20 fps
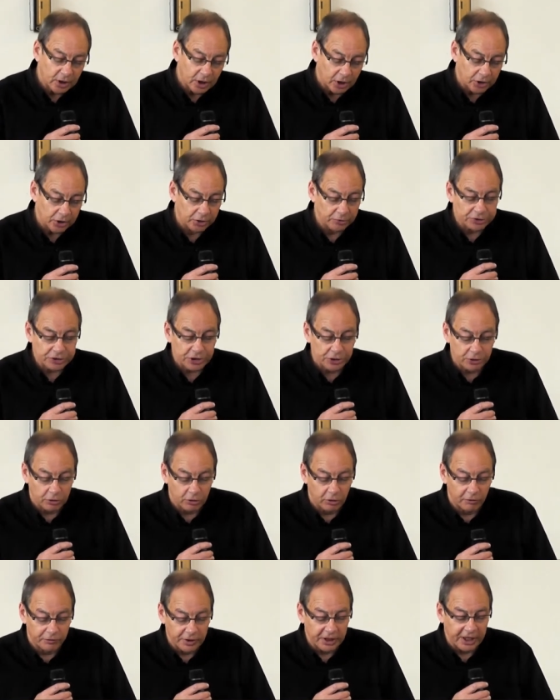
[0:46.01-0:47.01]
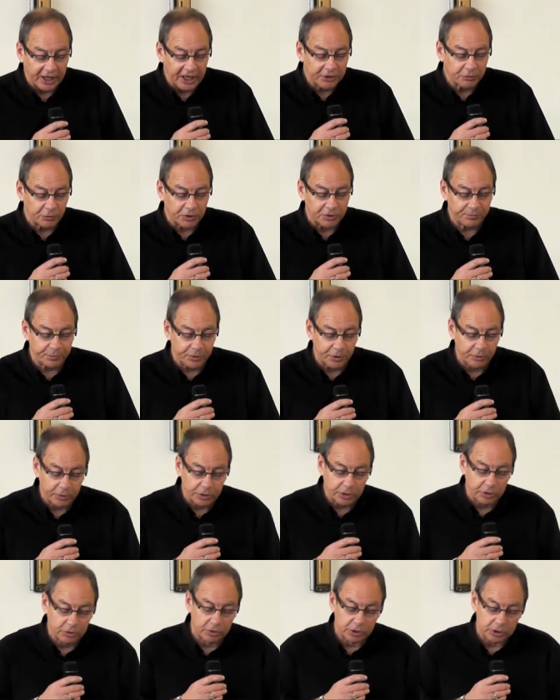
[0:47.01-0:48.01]
And you shall overlay it with pure
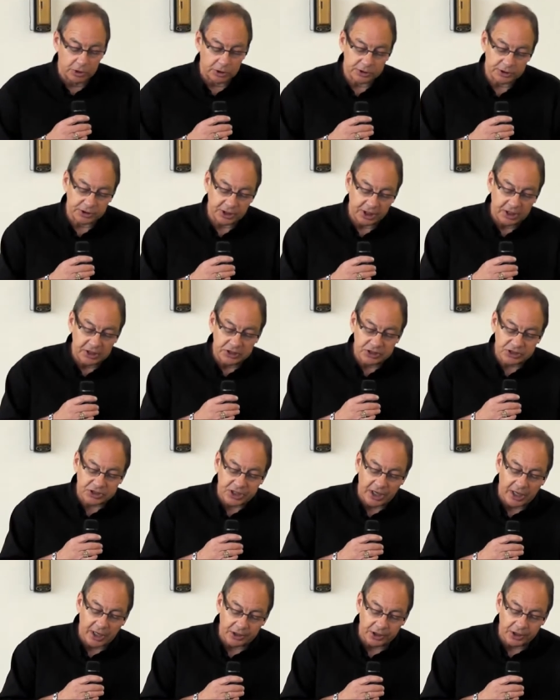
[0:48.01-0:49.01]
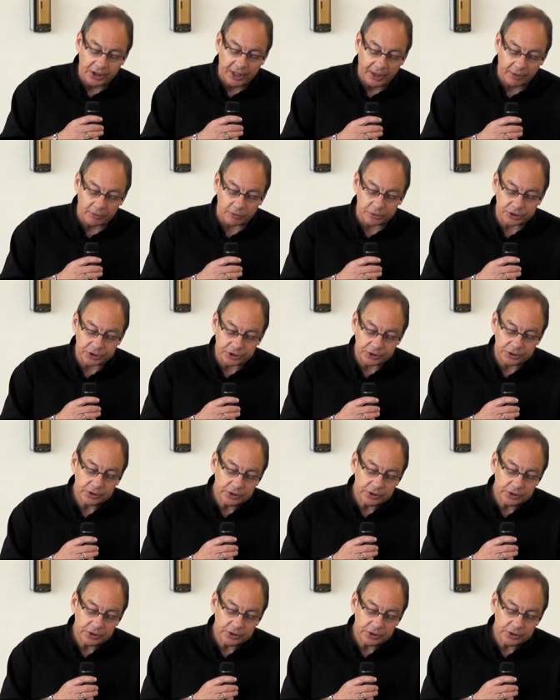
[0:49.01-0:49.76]
gold, inside and out.